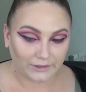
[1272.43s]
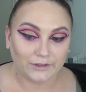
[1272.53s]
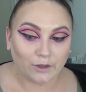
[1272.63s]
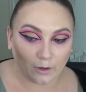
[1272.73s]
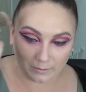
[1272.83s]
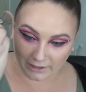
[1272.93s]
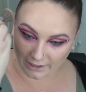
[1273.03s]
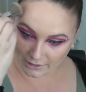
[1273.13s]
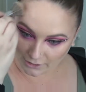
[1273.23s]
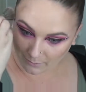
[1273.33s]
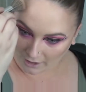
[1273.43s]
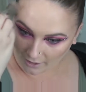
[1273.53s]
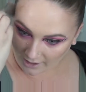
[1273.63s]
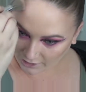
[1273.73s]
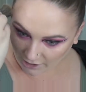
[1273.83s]
Normally I do my
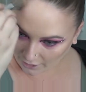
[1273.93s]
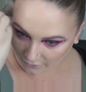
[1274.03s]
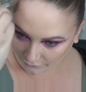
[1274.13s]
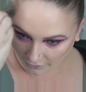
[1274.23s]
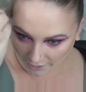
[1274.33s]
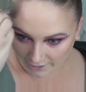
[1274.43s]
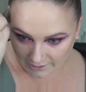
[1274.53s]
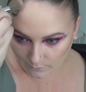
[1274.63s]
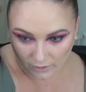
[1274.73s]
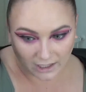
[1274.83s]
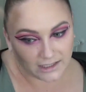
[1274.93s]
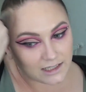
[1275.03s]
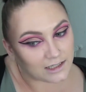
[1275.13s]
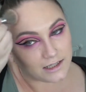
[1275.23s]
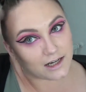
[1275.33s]
eyeshadow first, but I
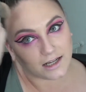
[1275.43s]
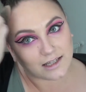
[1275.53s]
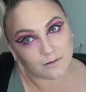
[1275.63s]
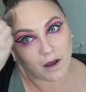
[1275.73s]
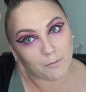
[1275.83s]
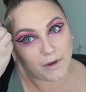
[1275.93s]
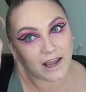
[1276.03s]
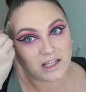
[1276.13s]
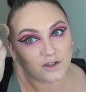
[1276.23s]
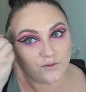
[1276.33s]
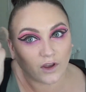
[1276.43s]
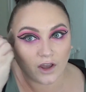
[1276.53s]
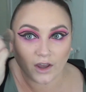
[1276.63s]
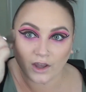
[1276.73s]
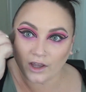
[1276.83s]
didn't. I did my base
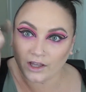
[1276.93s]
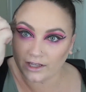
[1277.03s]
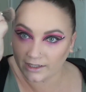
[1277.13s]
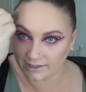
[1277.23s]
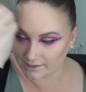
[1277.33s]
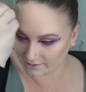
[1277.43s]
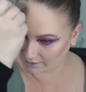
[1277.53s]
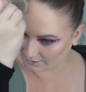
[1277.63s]
first.